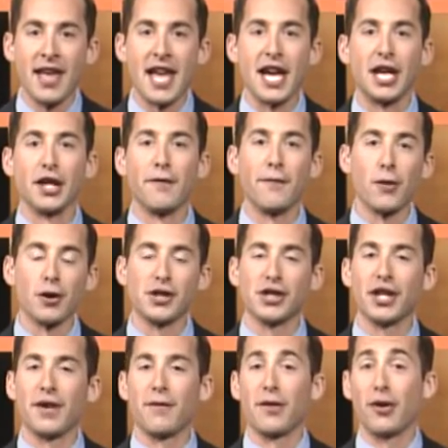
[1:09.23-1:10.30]
And
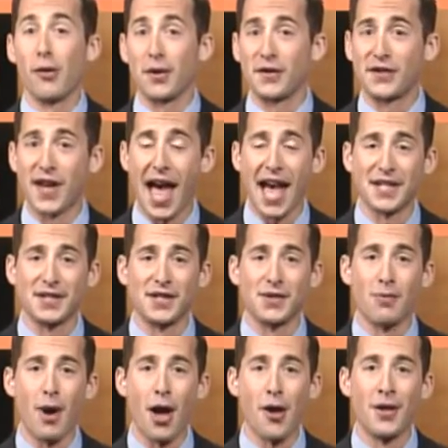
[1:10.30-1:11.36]
conversely, for the North Saxons,
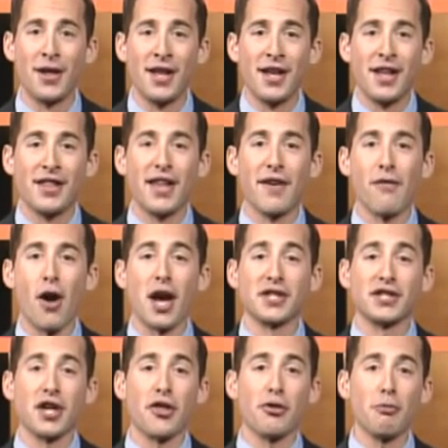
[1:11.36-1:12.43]
well, they've
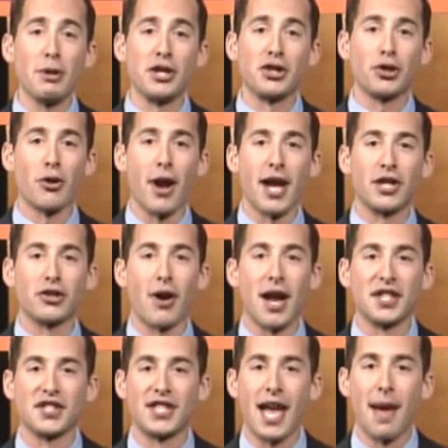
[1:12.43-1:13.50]
lost 3 straight trying
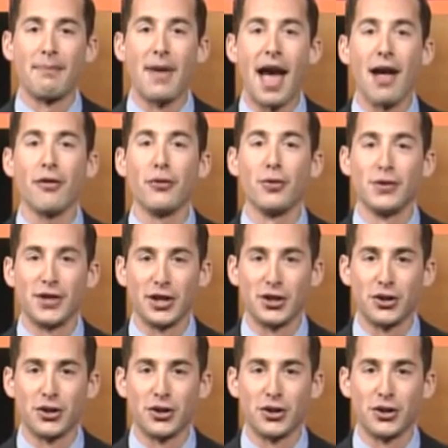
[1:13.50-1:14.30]
to snap that losing